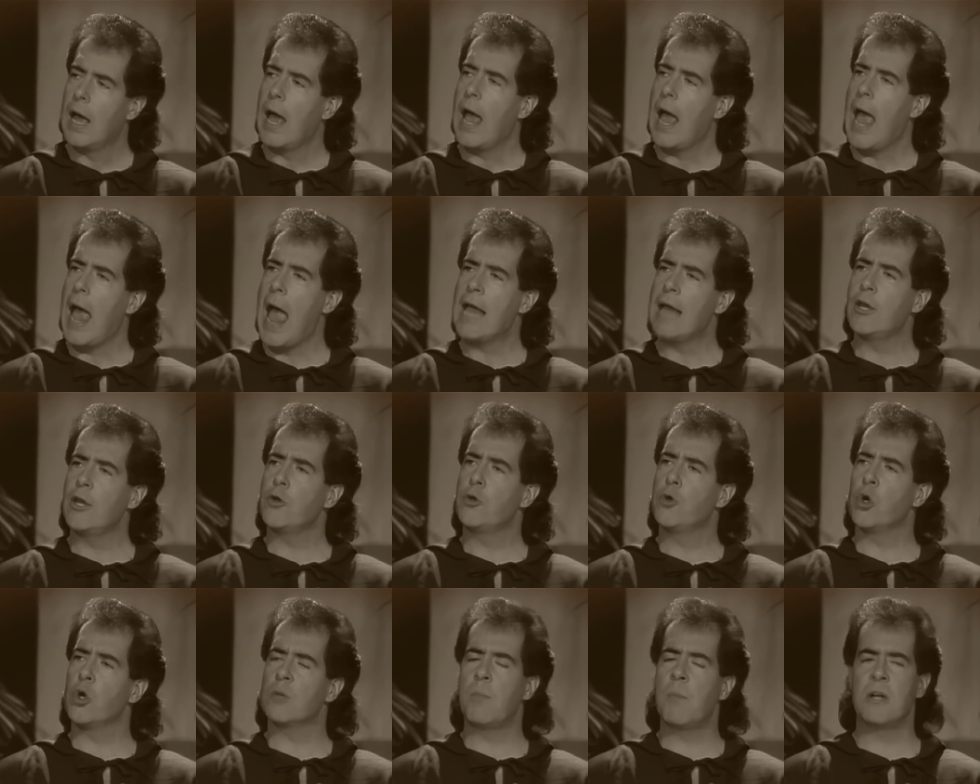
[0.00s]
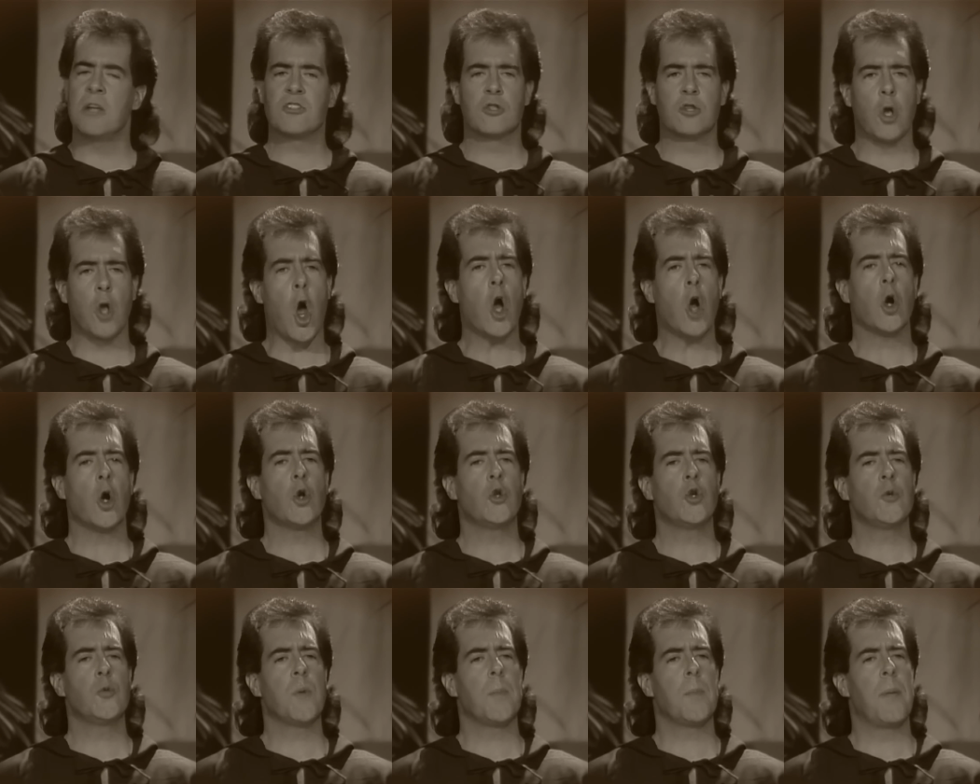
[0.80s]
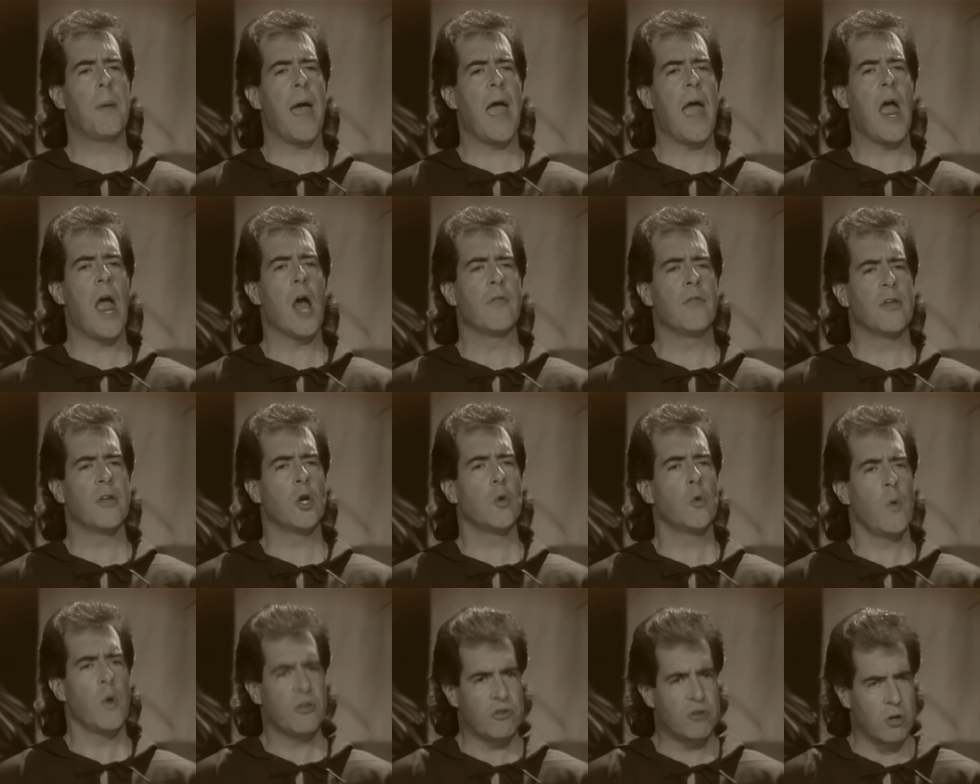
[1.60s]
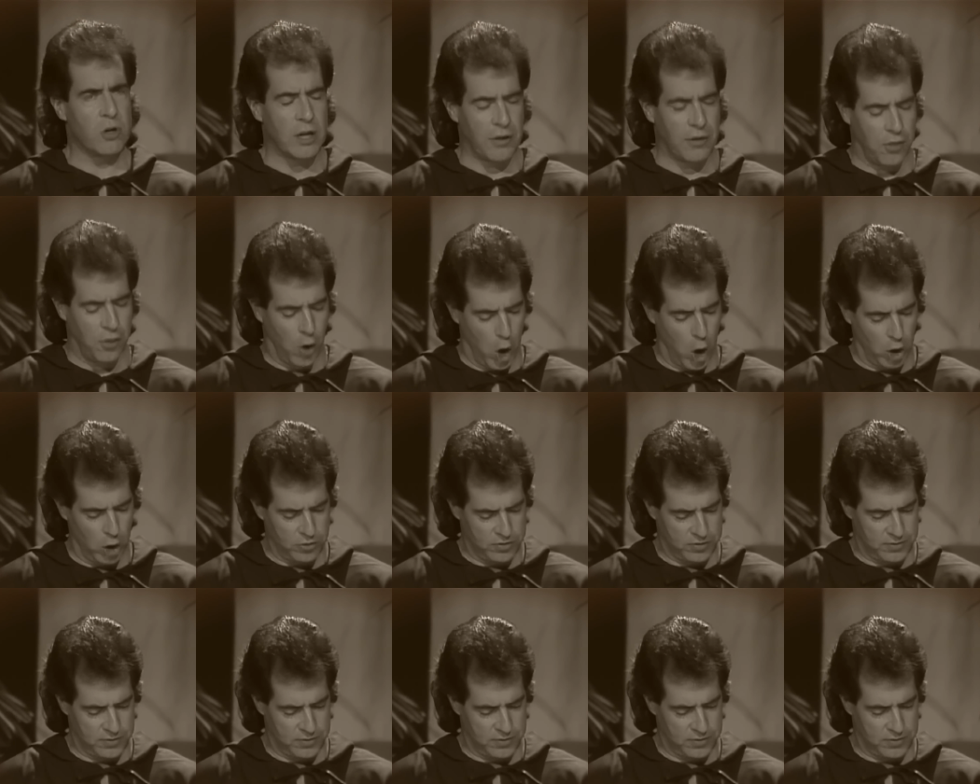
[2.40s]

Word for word: and it took much longer to prepare than originally thought